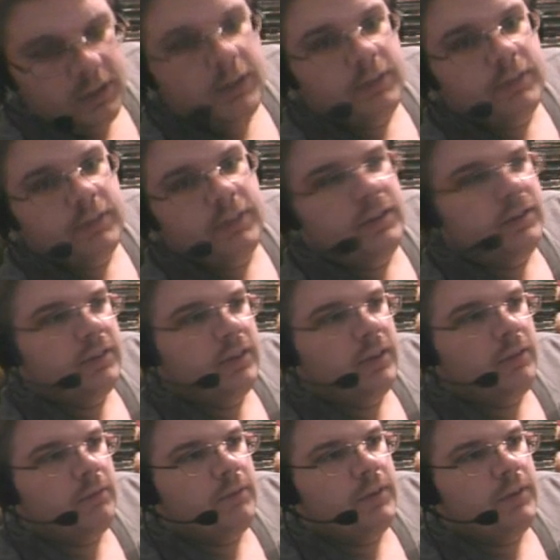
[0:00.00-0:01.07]
I've seen
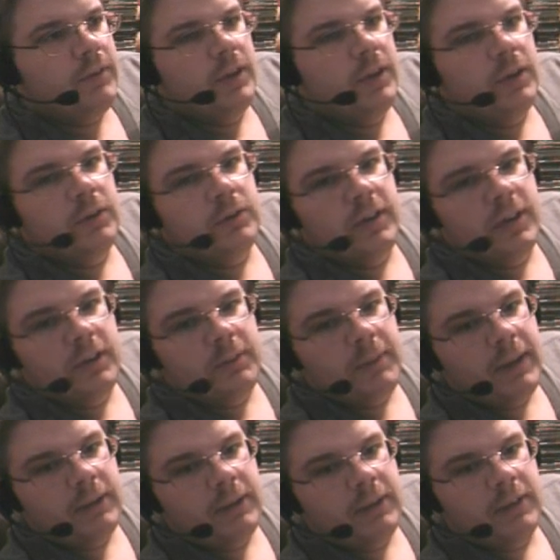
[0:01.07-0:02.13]
some videos done
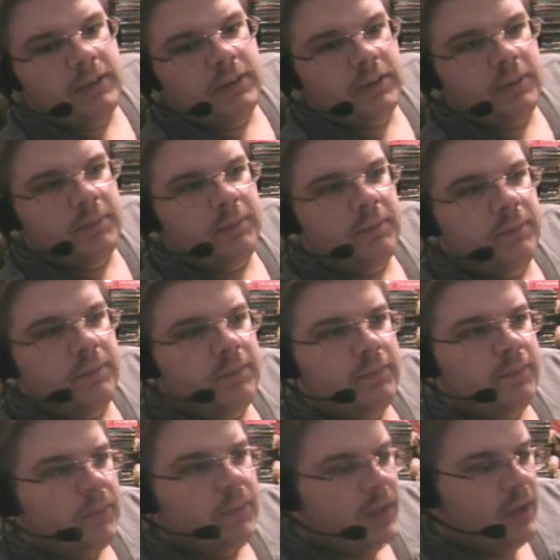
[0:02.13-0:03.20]
about this,
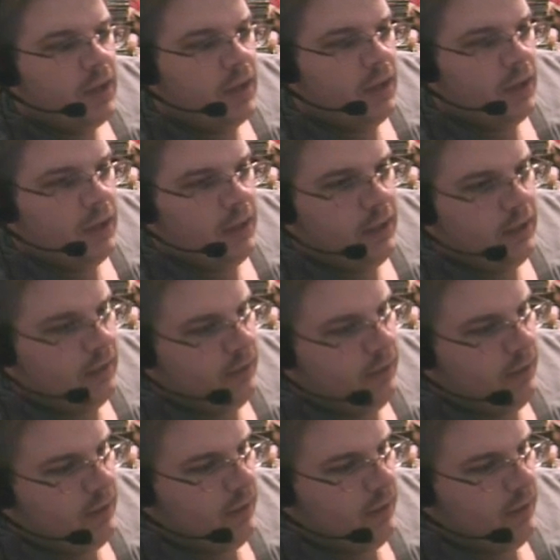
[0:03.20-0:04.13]
and